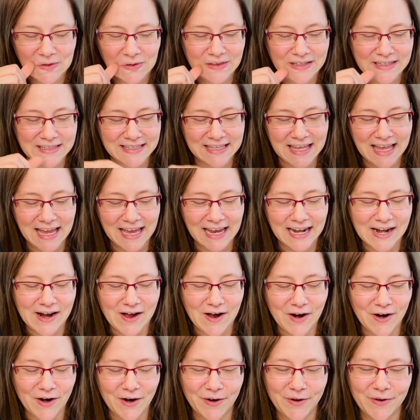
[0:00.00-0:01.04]
kit
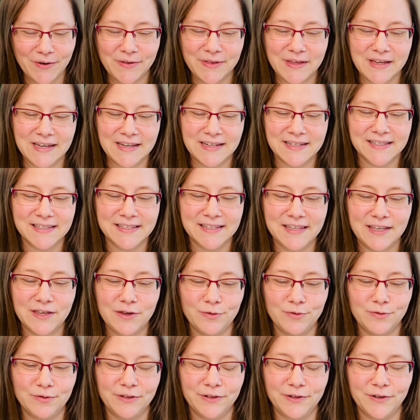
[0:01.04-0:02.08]
are these
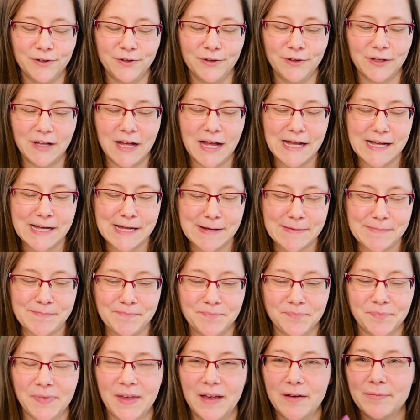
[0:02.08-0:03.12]
cute little
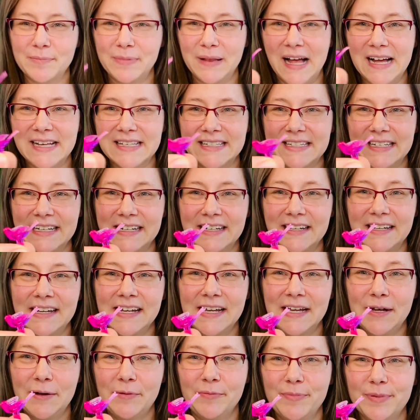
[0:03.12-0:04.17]
plastic
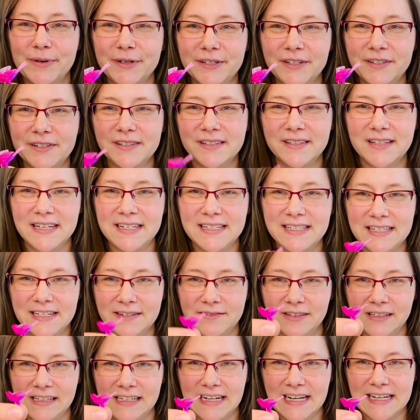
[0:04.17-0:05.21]
birds. They sit
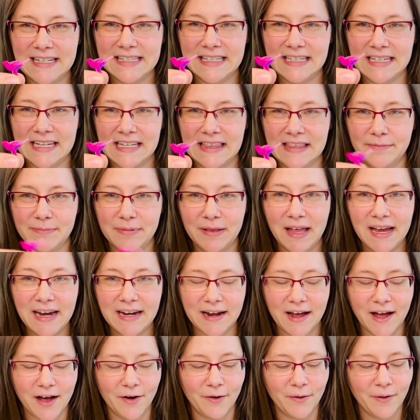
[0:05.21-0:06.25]
really nicely in the
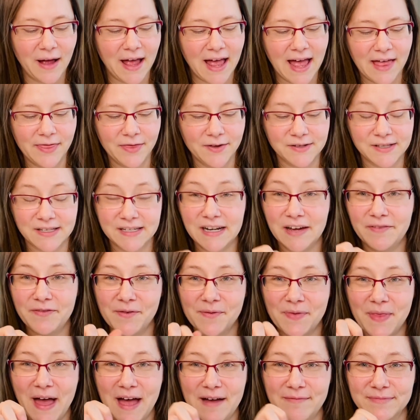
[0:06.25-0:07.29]
Play-Doh, and there's enough
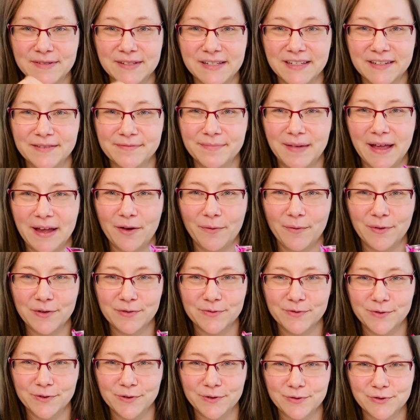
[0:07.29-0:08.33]
of them to make a
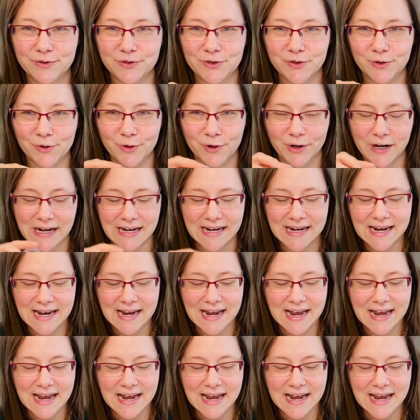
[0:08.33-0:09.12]
wonderful story